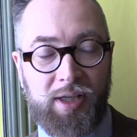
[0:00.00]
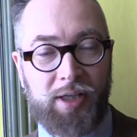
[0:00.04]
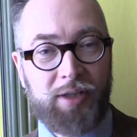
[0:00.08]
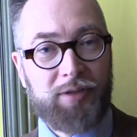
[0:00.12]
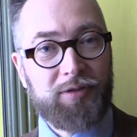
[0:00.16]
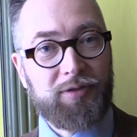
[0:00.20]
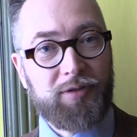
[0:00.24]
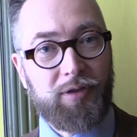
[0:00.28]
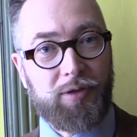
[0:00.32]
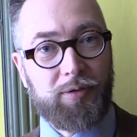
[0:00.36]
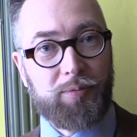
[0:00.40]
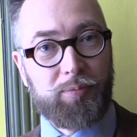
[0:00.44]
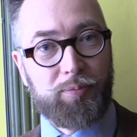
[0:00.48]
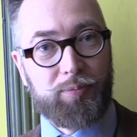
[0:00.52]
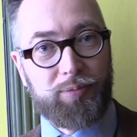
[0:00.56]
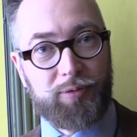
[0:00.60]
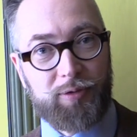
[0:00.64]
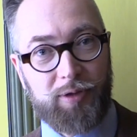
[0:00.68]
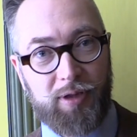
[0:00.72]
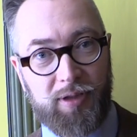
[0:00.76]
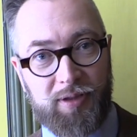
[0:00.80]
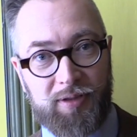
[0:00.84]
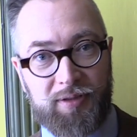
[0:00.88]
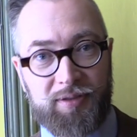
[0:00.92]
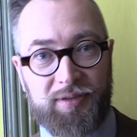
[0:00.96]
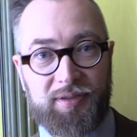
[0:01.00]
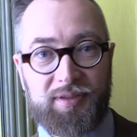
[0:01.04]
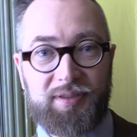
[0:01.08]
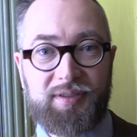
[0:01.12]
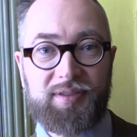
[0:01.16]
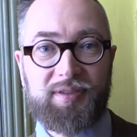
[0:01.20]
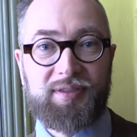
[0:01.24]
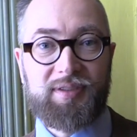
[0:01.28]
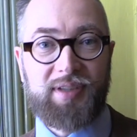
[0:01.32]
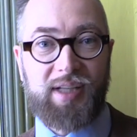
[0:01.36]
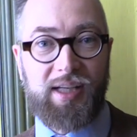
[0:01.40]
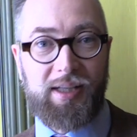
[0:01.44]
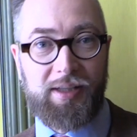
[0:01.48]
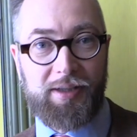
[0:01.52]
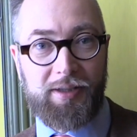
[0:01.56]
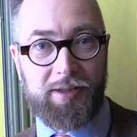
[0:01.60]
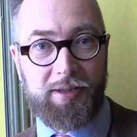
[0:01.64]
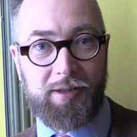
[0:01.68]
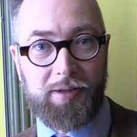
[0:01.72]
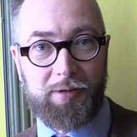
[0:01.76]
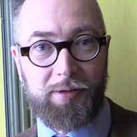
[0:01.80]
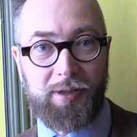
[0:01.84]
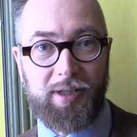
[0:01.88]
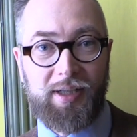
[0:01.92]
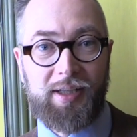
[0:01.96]
So bronze,
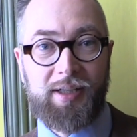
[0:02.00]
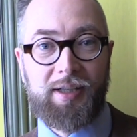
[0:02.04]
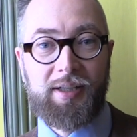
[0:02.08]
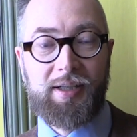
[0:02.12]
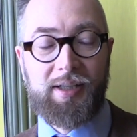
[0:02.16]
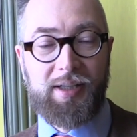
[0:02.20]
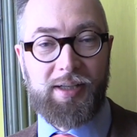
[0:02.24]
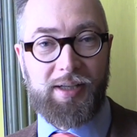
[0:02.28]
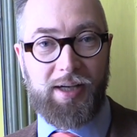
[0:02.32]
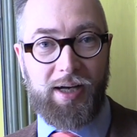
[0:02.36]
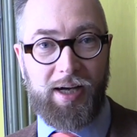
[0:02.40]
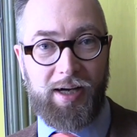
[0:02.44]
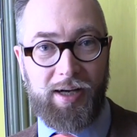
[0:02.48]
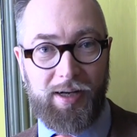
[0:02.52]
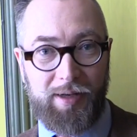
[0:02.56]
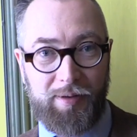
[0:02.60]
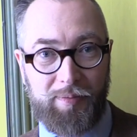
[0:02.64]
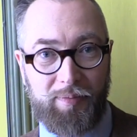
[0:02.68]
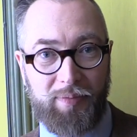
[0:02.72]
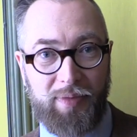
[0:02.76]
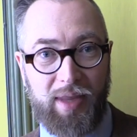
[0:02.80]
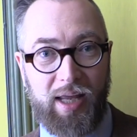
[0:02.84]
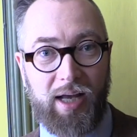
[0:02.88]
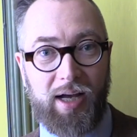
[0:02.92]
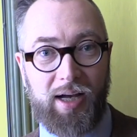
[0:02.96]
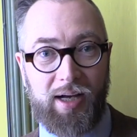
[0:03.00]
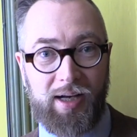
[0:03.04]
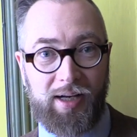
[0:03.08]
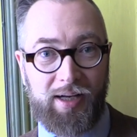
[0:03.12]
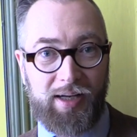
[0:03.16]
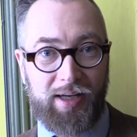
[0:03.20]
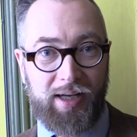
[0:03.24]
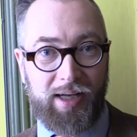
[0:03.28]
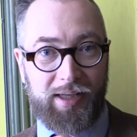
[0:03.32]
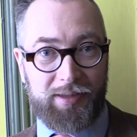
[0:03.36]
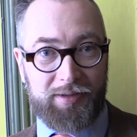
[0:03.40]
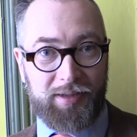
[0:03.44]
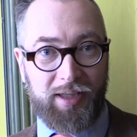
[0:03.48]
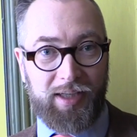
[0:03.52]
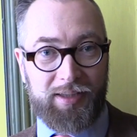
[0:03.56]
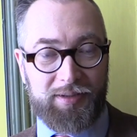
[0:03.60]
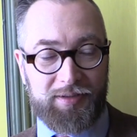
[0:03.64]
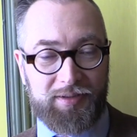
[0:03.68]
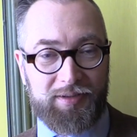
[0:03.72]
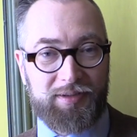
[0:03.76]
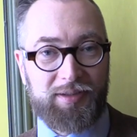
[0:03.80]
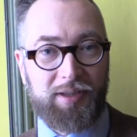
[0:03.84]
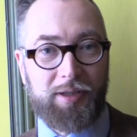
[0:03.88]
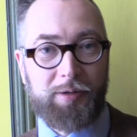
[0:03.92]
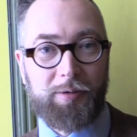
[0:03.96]
scagliola, and
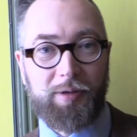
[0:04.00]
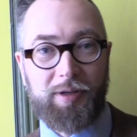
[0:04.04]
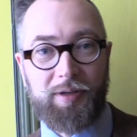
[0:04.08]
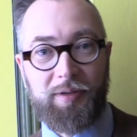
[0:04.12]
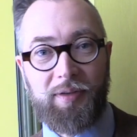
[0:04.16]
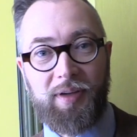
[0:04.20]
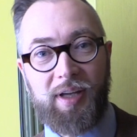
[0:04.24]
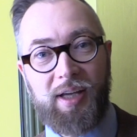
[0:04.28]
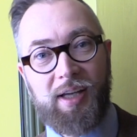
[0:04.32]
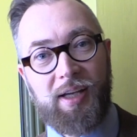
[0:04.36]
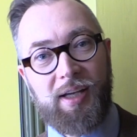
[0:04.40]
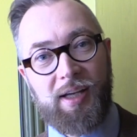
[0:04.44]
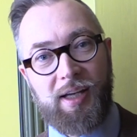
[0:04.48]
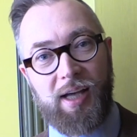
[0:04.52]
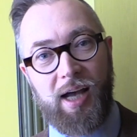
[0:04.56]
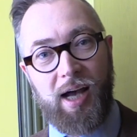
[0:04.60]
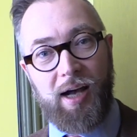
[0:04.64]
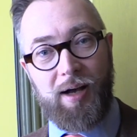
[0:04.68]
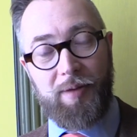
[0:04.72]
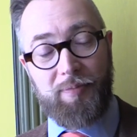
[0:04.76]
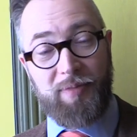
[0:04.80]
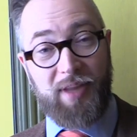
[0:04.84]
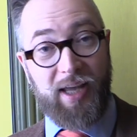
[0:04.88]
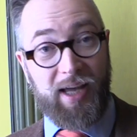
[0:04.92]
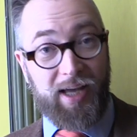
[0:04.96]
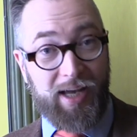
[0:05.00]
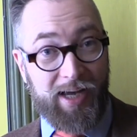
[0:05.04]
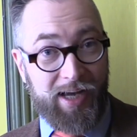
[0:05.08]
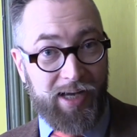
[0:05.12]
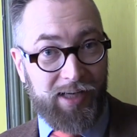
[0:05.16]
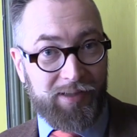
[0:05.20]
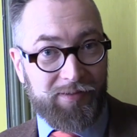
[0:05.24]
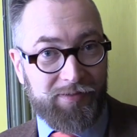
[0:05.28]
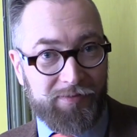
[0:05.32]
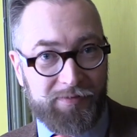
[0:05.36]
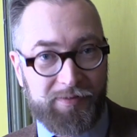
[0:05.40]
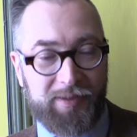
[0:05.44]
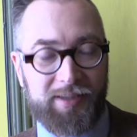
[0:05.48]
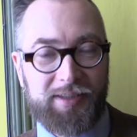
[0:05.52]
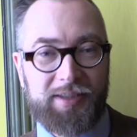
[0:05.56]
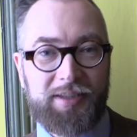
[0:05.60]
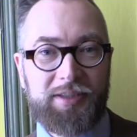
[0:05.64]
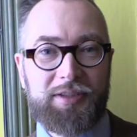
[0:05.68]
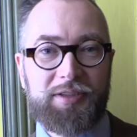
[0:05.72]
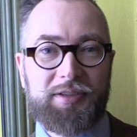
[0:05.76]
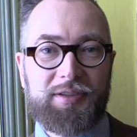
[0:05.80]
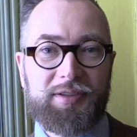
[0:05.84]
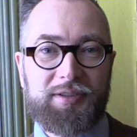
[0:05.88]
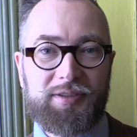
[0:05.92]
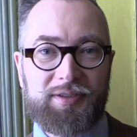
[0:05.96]
so on. They're
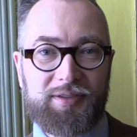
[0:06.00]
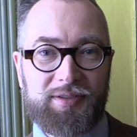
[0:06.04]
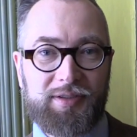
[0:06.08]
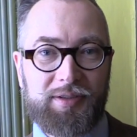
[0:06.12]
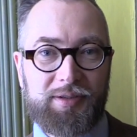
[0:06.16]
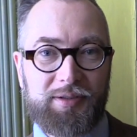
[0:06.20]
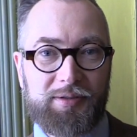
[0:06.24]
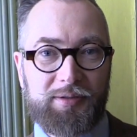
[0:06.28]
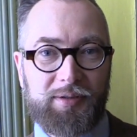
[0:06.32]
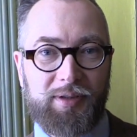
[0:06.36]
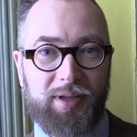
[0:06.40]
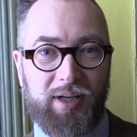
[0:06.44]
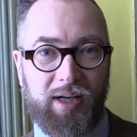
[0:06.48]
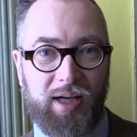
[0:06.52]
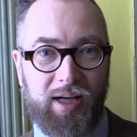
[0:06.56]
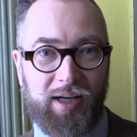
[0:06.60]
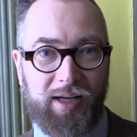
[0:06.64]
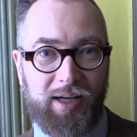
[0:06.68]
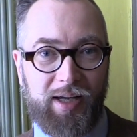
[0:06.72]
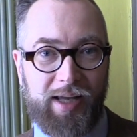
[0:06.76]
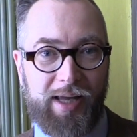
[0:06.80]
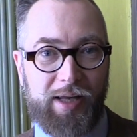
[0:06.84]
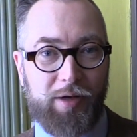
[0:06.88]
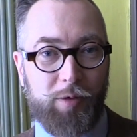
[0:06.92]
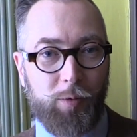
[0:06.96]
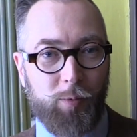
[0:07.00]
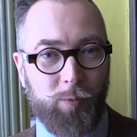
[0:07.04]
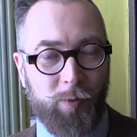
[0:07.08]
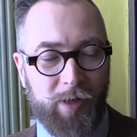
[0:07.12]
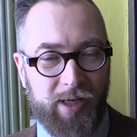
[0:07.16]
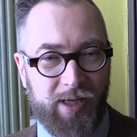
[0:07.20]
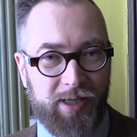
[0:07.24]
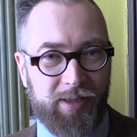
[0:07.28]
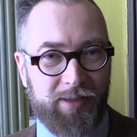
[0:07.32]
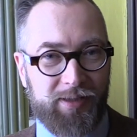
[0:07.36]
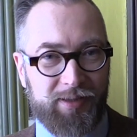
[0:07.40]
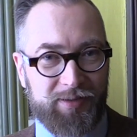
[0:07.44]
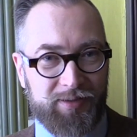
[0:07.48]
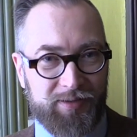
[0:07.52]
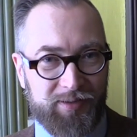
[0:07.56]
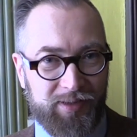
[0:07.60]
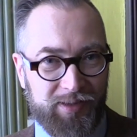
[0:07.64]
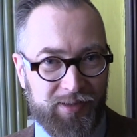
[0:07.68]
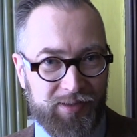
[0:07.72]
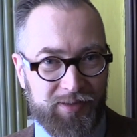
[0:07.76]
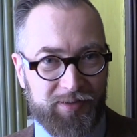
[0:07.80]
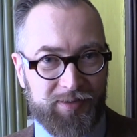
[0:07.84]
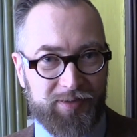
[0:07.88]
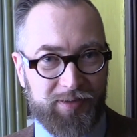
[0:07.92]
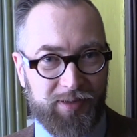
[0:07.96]
hand-finished, so in a way this
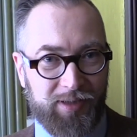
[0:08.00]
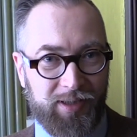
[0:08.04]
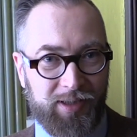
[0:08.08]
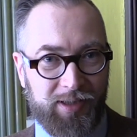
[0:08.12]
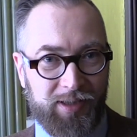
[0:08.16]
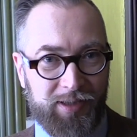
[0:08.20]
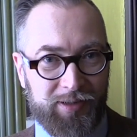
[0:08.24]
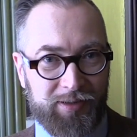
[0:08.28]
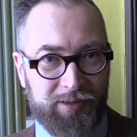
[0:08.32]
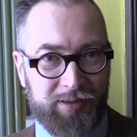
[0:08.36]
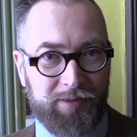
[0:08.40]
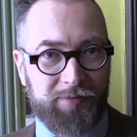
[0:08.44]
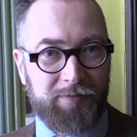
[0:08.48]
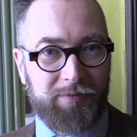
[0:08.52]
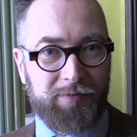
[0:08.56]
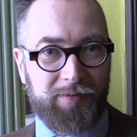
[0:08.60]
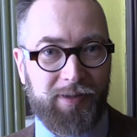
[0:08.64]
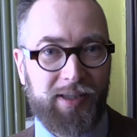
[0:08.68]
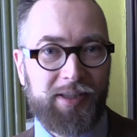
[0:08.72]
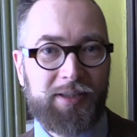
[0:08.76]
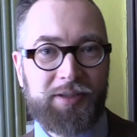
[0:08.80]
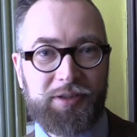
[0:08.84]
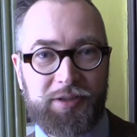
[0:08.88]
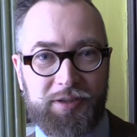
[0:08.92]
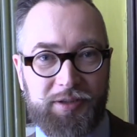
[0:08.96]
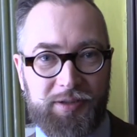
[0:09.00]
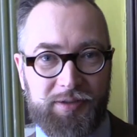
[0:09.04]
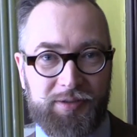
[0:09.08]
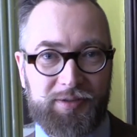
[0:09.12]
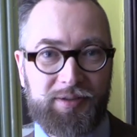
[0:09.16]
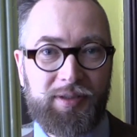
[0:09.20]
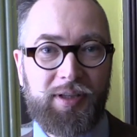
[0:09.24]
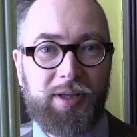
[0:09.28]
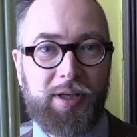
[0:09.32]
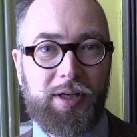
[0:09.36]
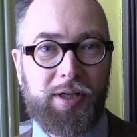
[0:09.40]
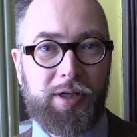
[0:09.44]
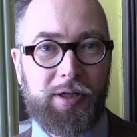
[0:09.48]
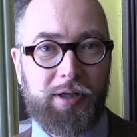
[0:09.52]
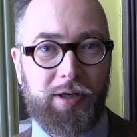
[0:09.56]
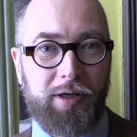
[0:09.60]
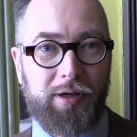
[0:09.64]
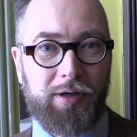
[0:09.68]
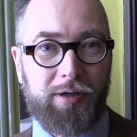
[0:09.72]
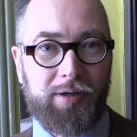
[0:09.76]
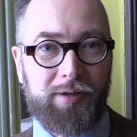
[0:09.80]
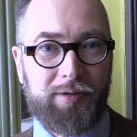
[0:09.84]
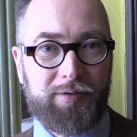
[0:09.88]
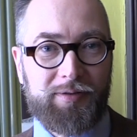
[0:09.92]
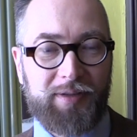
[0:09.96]
is a conflation
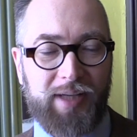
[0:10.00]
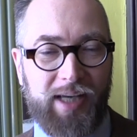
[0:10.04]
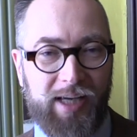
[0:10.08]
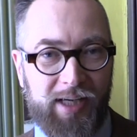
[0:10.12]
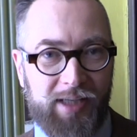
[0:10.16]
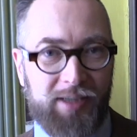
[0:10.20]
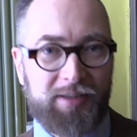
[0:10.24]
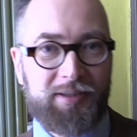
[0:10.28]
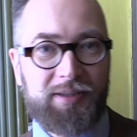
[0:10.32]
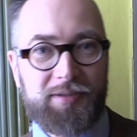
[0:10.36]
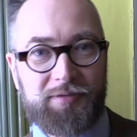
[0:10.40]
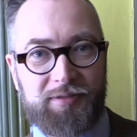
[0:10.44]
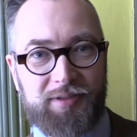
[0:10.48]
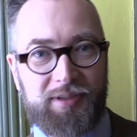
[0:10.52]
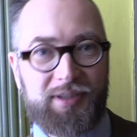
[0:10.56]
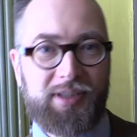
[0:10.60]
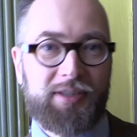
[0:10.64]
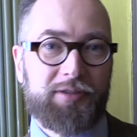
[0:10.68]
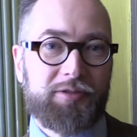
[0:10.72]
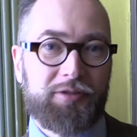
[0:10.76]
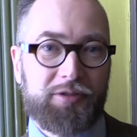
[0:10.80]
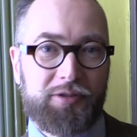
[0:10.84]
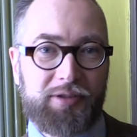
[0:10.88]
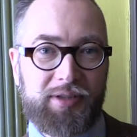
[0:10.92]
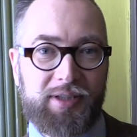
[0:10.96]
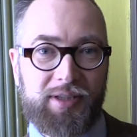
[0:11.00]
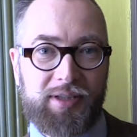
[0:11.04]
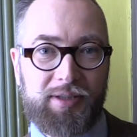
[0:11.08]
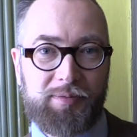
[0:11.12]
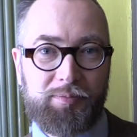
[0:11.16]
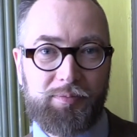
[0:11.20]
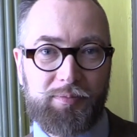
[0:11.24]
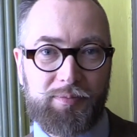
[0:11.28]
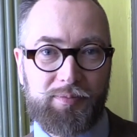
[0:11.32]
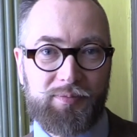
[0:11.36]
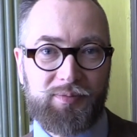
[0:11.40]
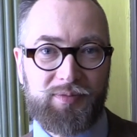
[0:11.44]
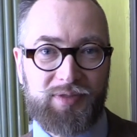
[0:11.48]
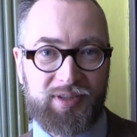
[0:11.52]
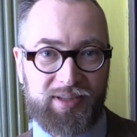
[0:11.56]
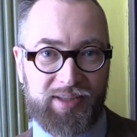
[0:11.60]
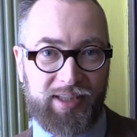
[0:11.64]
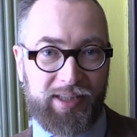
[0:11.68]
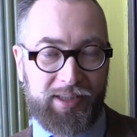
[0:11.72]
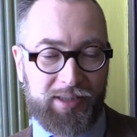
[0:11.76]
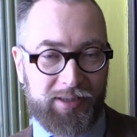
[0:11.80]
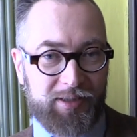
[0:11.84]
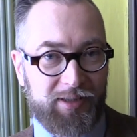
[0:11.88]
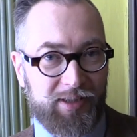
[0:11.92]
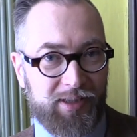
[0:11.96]
of 18th century
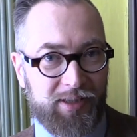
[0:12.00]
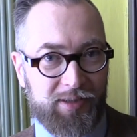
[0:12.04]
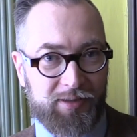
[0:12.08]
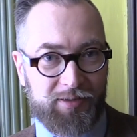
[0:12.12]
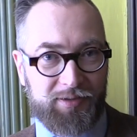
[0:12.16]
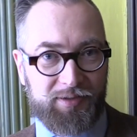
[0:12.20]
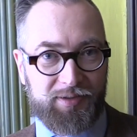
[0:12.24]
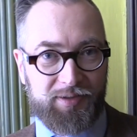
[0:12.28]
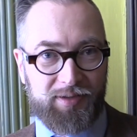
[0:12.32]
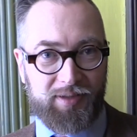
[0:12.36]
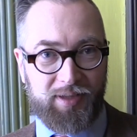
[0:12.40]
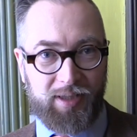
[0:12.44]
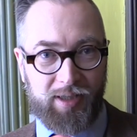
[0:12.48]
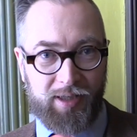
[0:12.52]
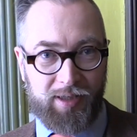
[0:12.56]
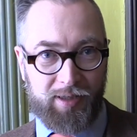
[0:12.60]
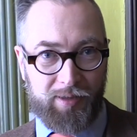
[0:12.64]
techniques,